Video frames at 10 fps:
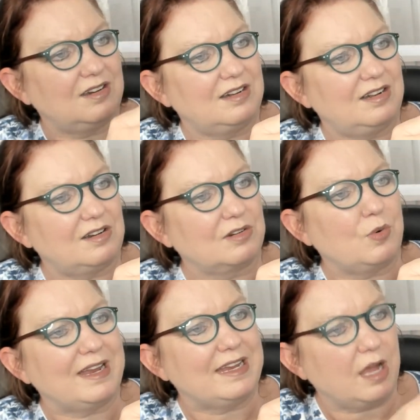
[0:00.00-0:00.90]
Or
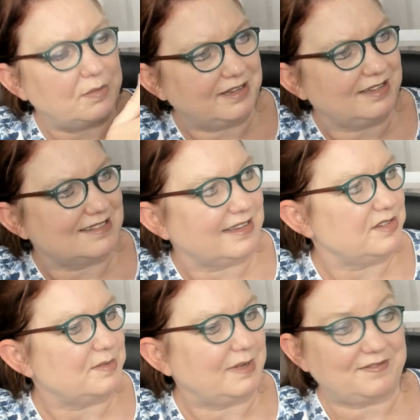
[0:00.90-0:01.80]
guayaba, excuse
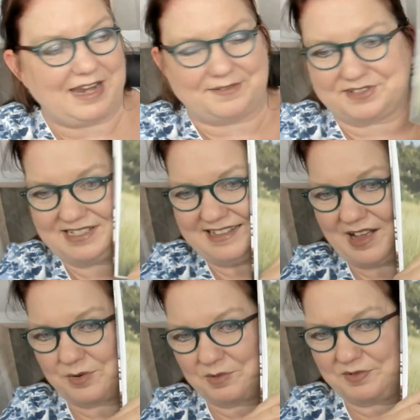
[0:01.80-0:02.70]
me, I've never seen that
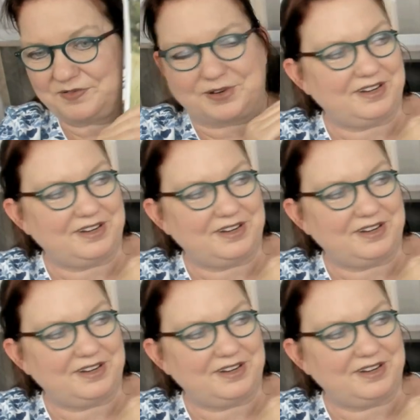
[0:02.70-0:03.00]
word before.